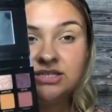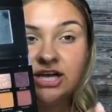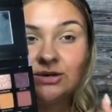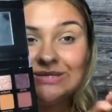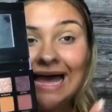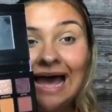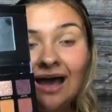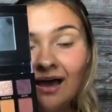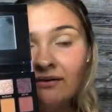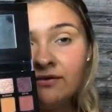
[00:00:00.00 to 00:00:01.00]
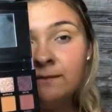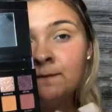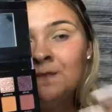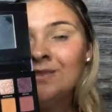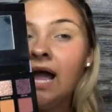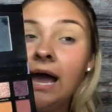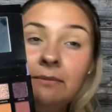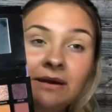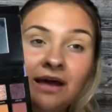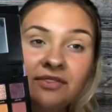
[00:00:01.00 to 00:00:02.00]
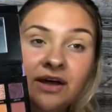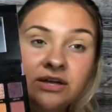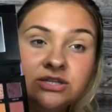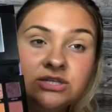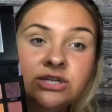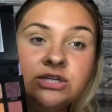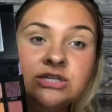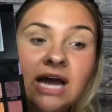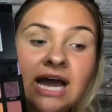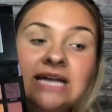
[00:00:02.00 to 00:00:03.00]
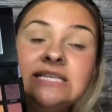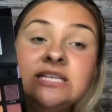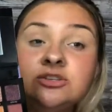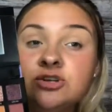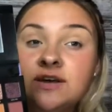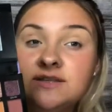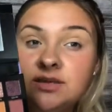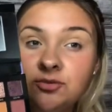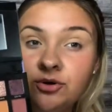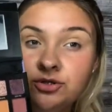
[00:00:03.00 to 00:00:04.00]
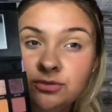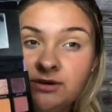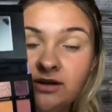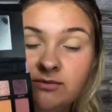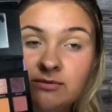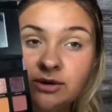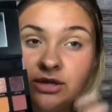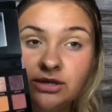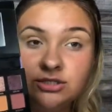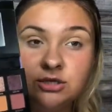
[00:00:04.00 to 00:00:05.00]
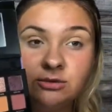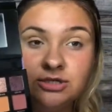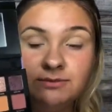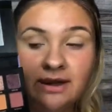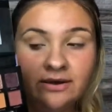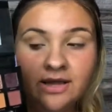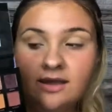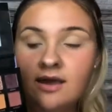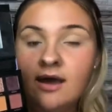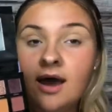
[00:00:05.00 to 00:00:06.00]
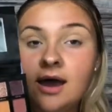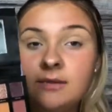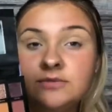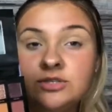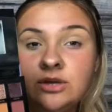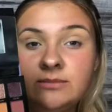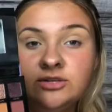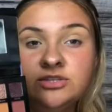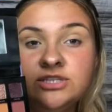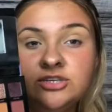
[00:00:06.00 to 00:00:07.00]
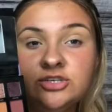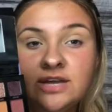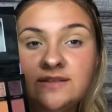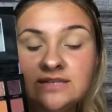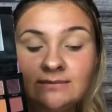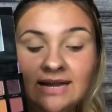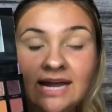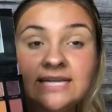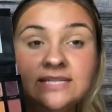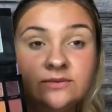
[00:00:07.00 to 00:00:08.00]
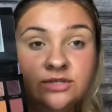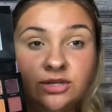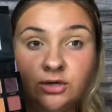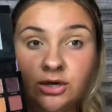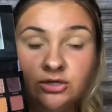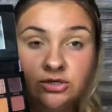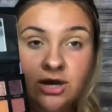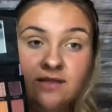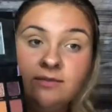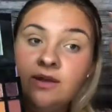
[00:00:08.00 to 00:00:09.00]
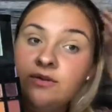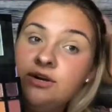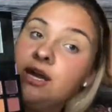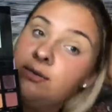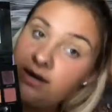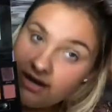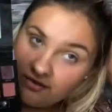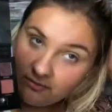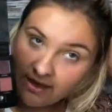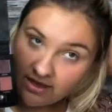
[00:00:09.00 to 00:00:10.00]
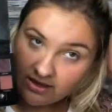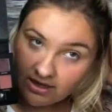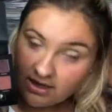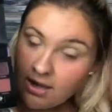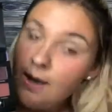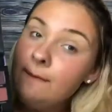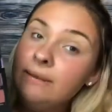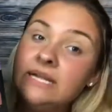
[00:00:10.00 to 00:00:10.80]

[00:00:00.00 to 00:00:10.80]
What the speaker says: shadows have, I'm not that concerned. I didn't try the Subculture, but I remember hearing so much about it. So I'm interested to try these on my eyes. I was going to go ahead and try them the other day when I got the palette in, but